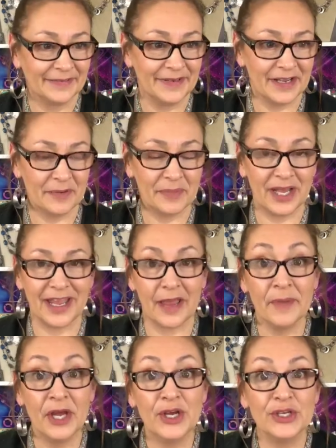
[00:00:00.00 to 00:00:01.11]
We're going to play a game.
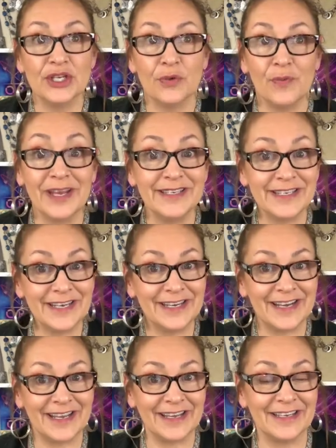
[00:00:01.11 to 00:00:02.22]
So Wednesday
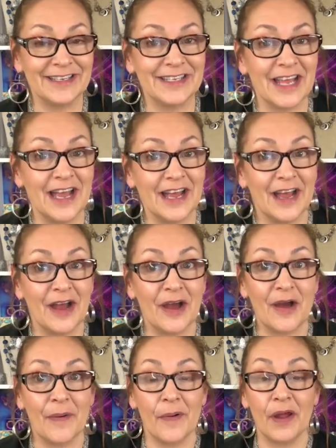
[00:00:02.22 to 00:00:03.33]
nights,
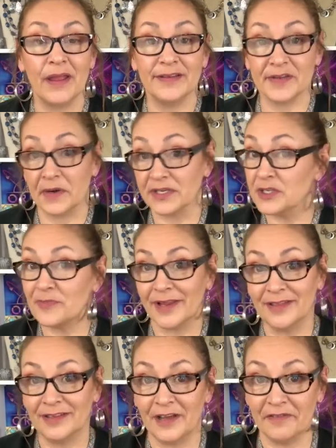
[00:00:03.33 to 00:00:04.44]
uh, is our Spread
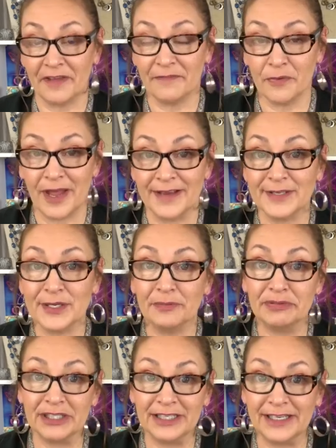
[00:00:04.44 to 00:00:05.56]
the Love giveaway. So
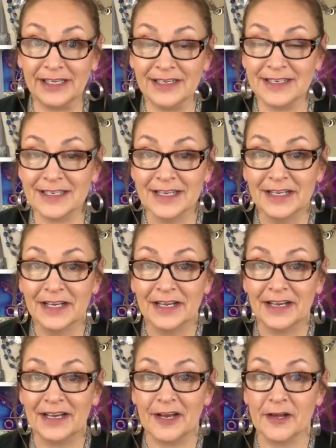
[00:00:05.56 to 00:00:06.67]
please
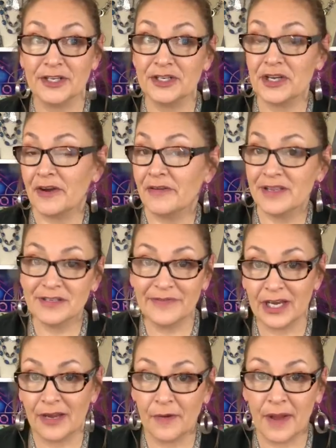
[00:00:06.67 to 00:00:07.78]
uh, share this
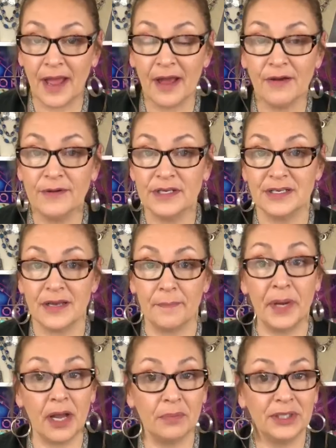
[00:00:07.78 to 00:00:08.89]
video out
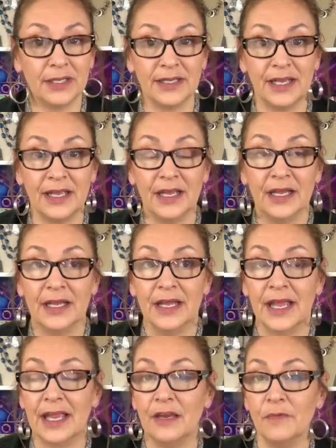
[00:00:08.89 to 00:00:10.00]
publicly.
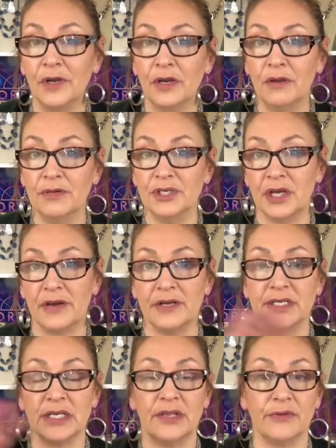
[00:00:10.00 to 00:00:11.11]
Anyone who
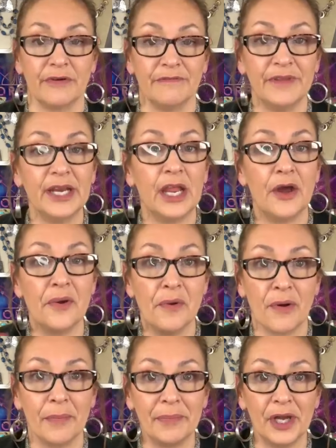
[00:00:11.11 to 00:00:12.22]
shares either a video
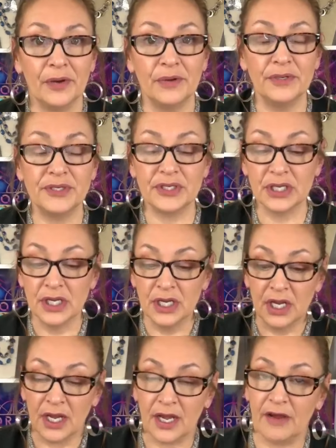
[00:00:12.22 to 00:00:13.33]
or a post
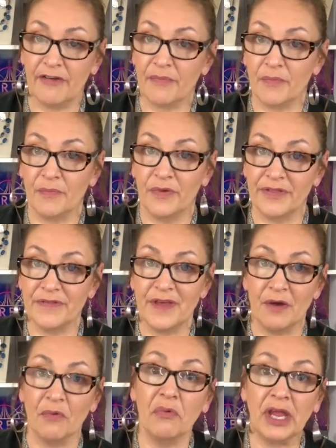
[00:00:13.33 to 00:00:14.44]
uh, within
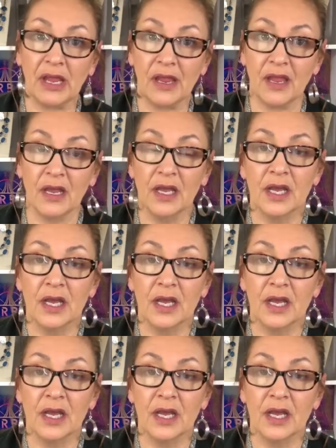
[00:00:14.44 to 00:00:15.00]
that week